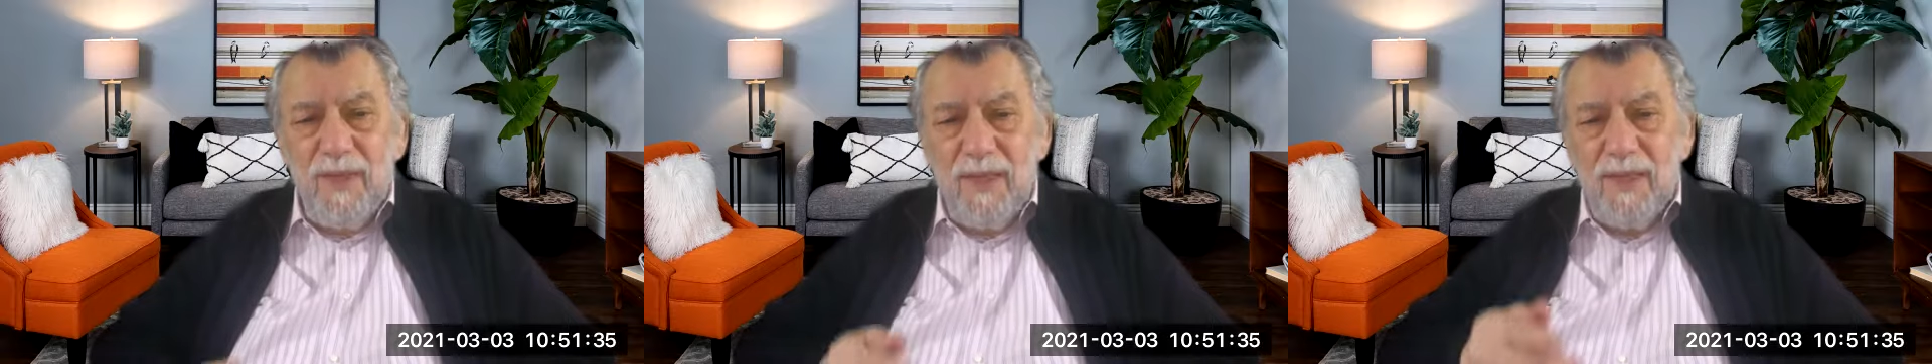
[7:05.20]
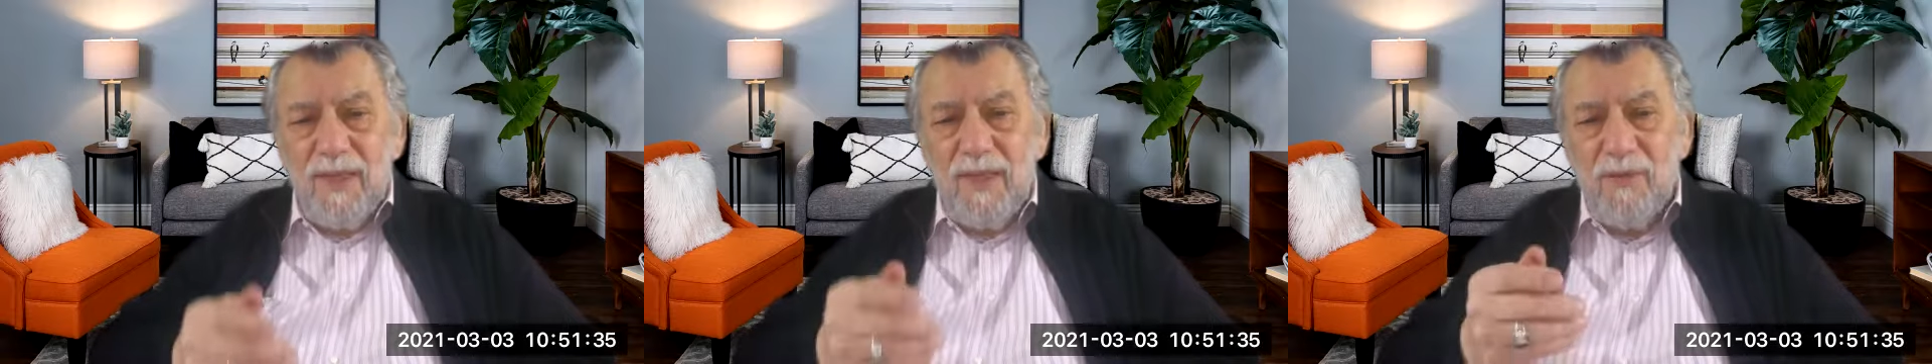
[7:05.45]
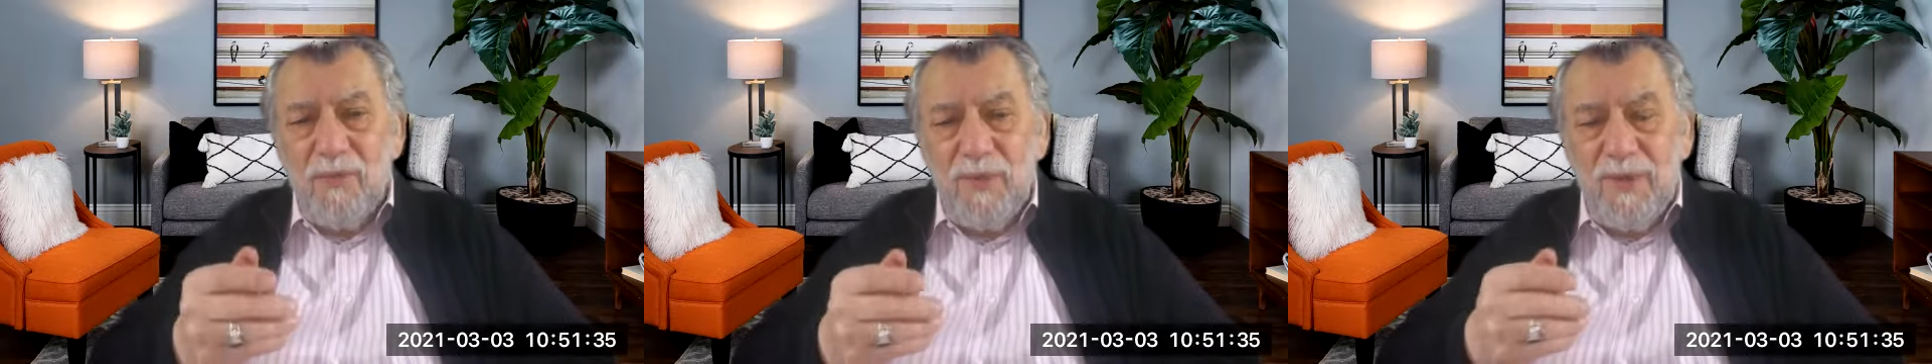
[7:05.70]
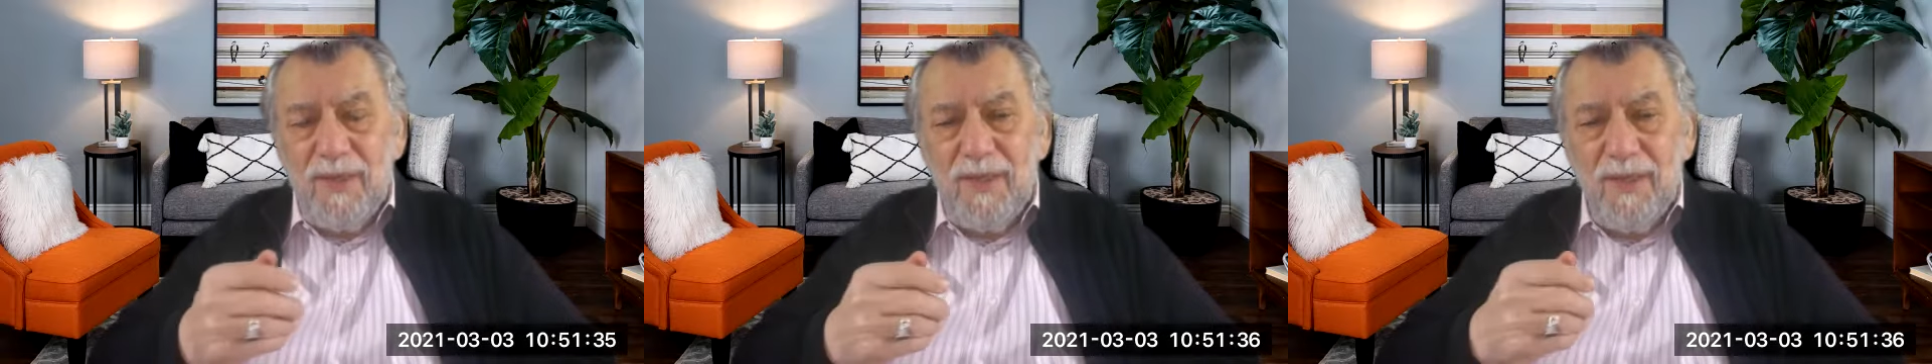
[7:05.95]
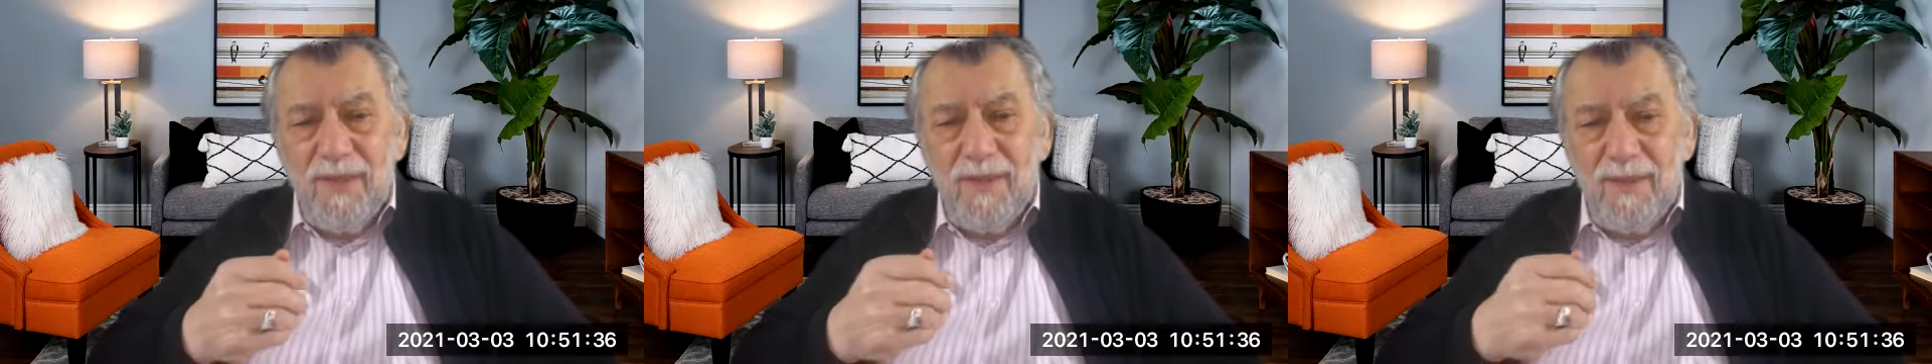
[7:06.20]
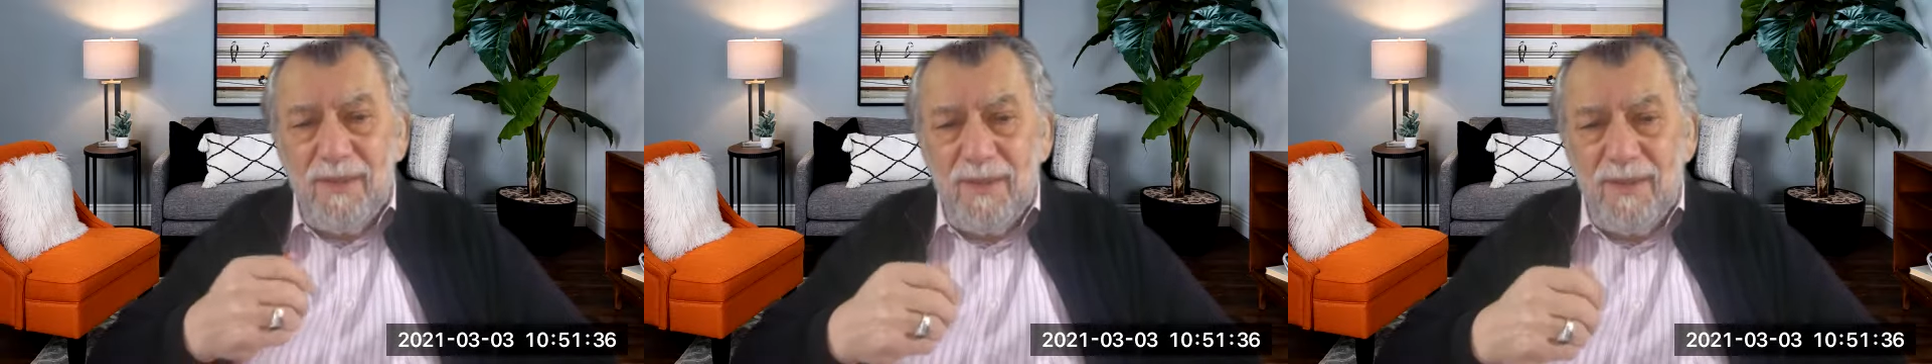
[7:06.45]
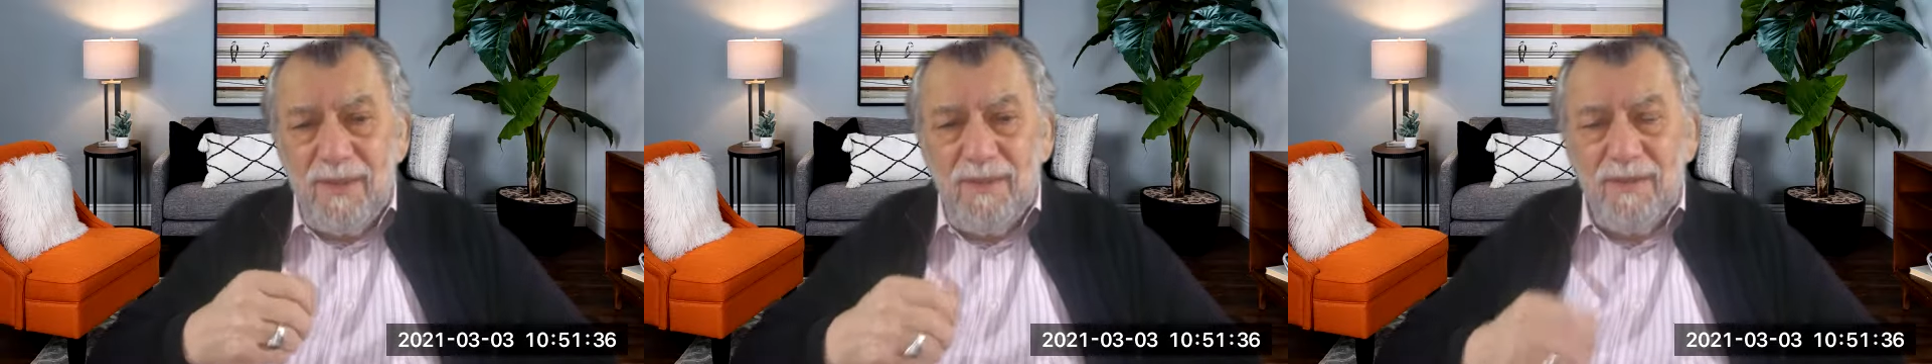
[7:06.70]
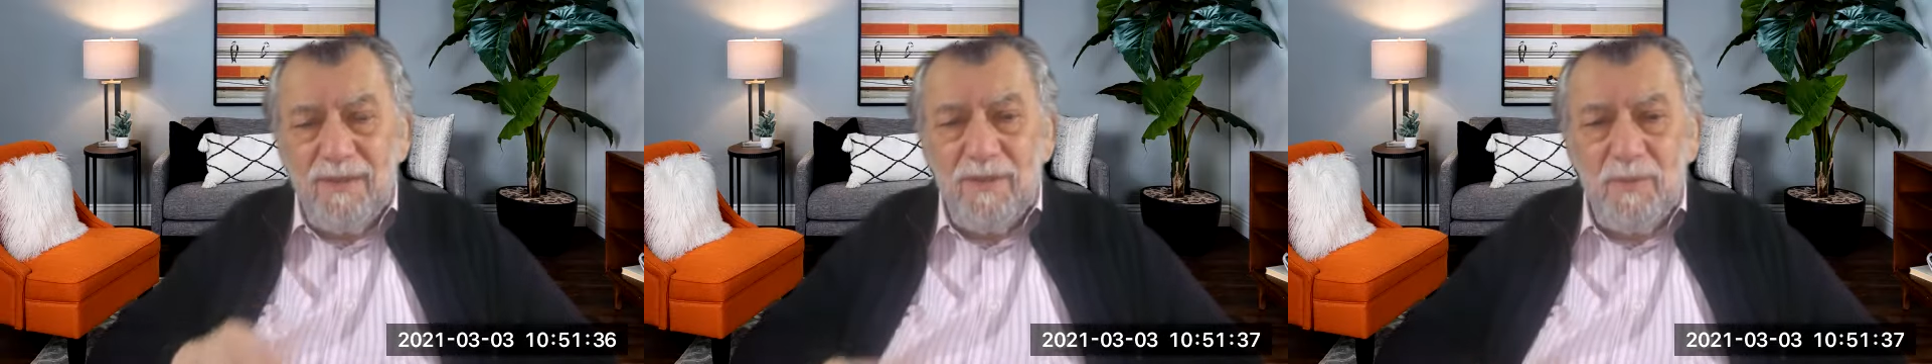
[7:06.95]
that we
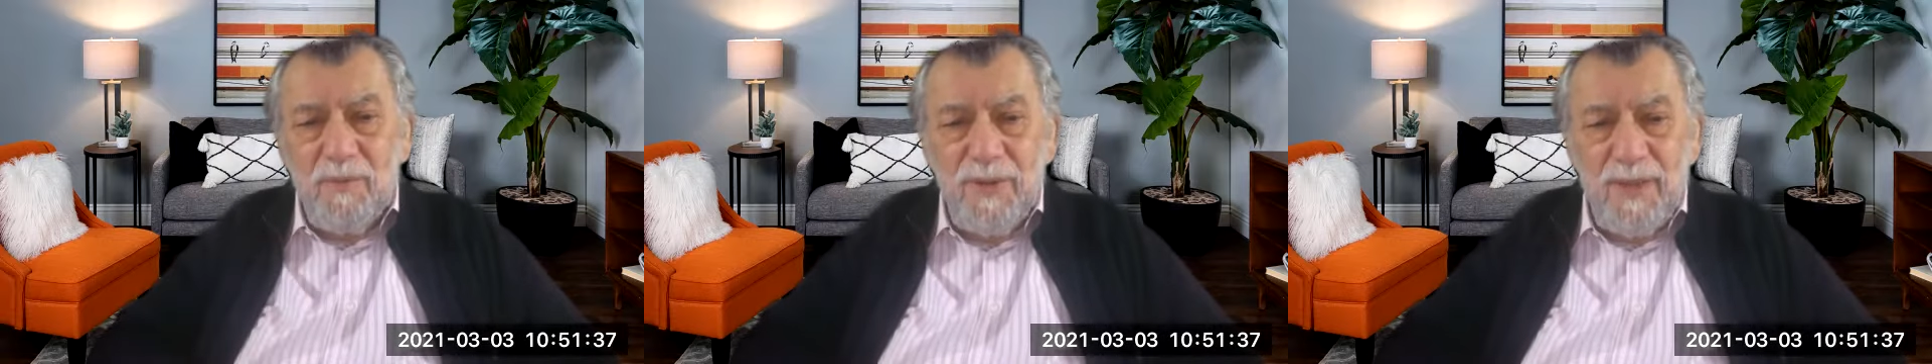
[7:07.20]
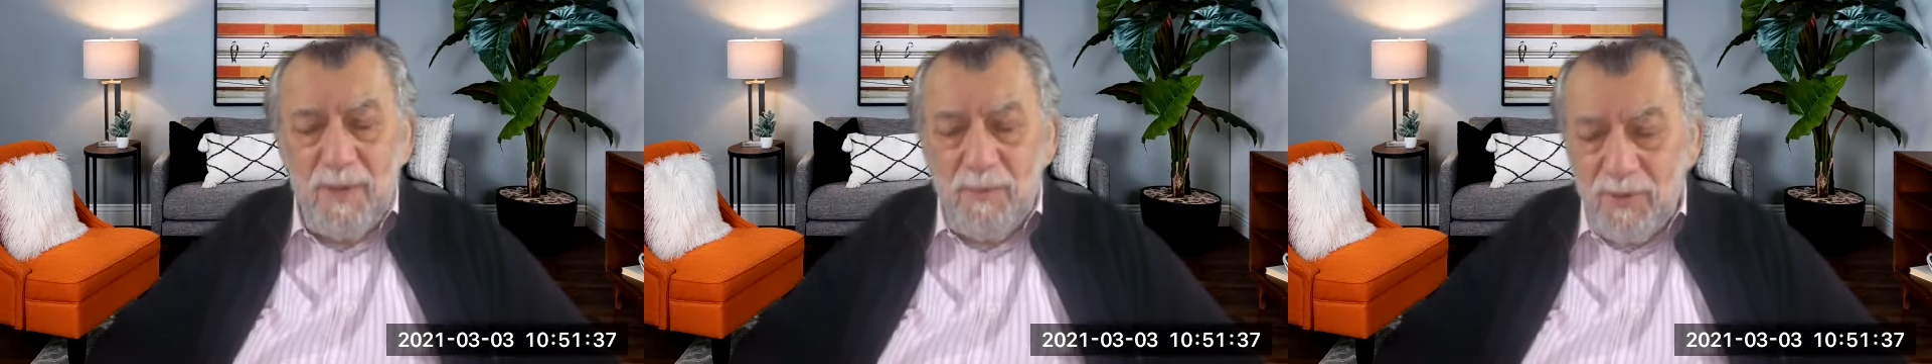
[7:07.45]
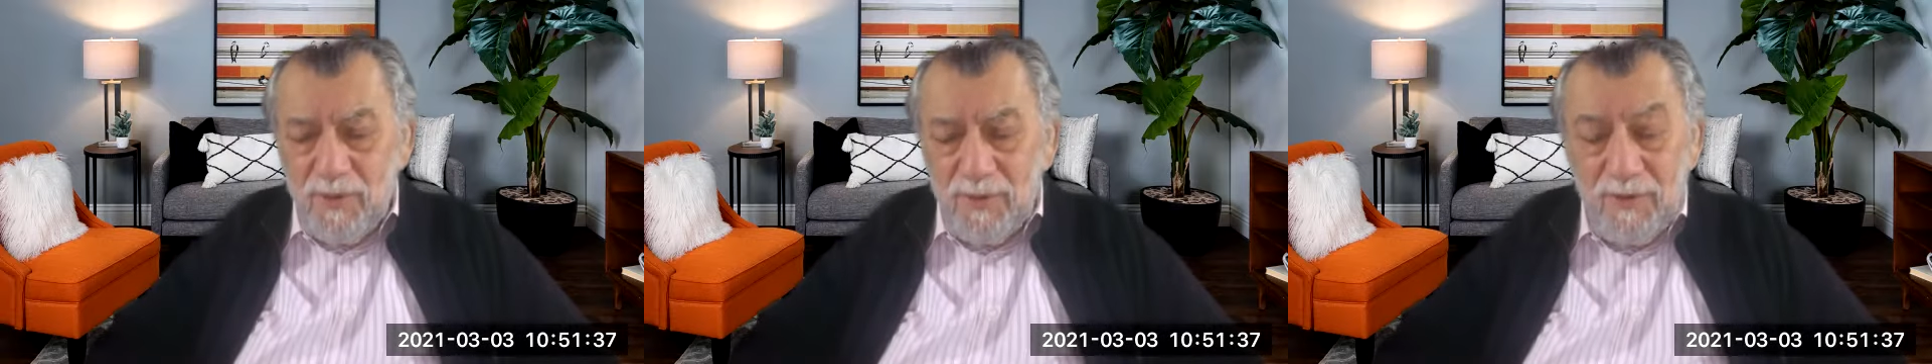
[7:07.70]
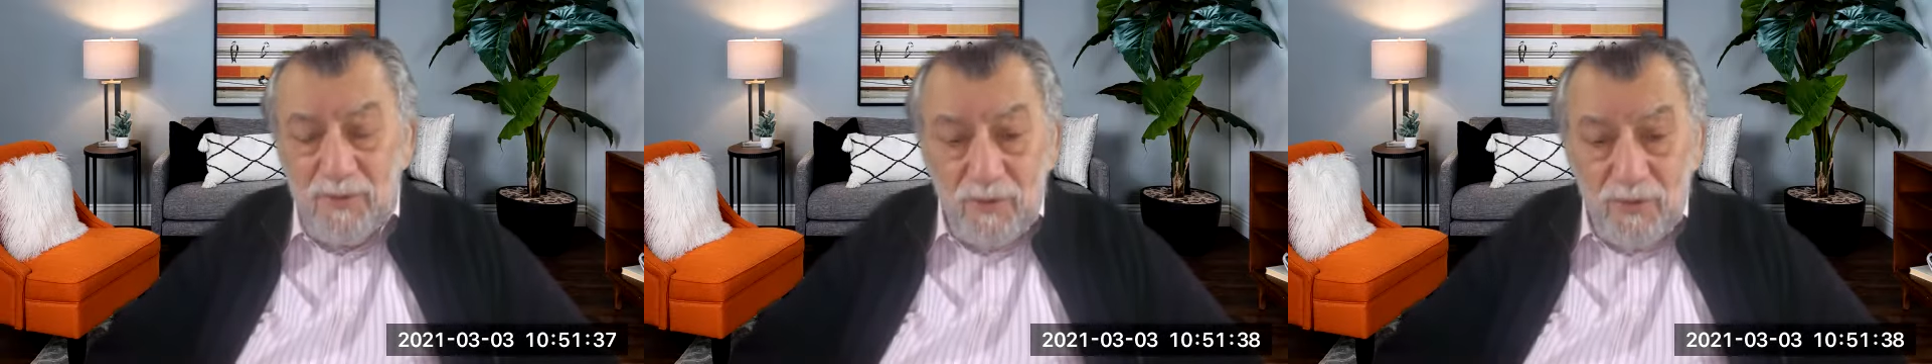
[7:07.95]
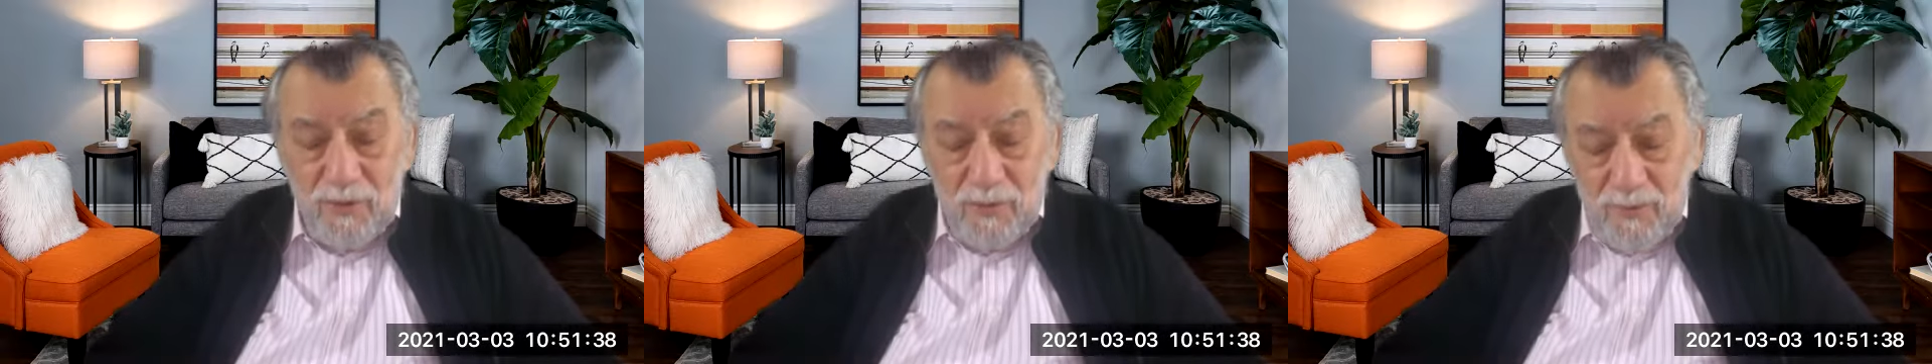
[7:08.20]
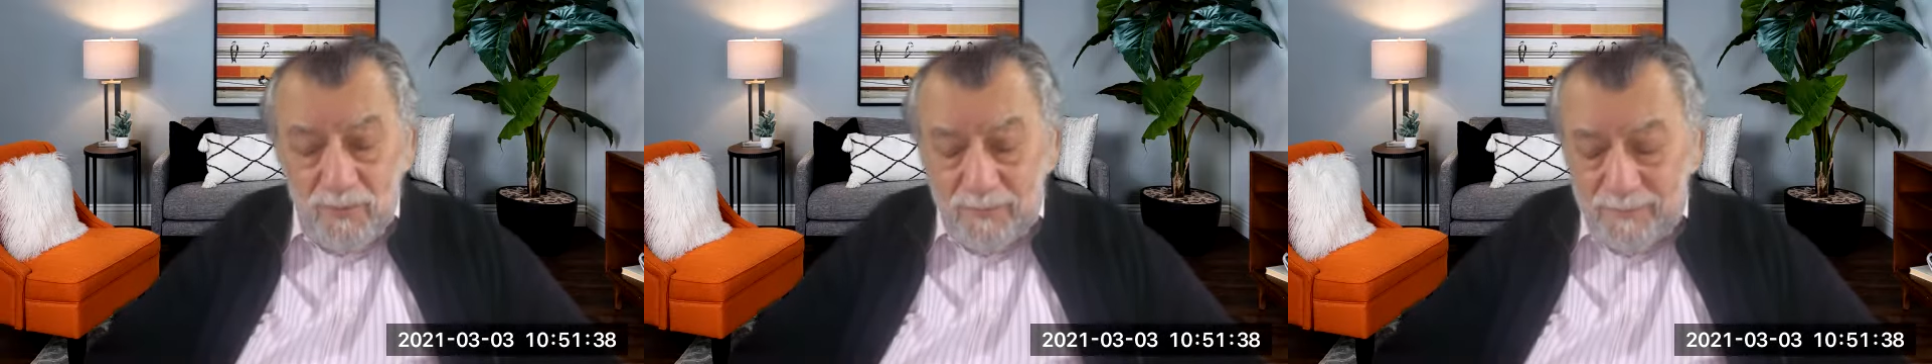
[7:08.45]
need to be able to do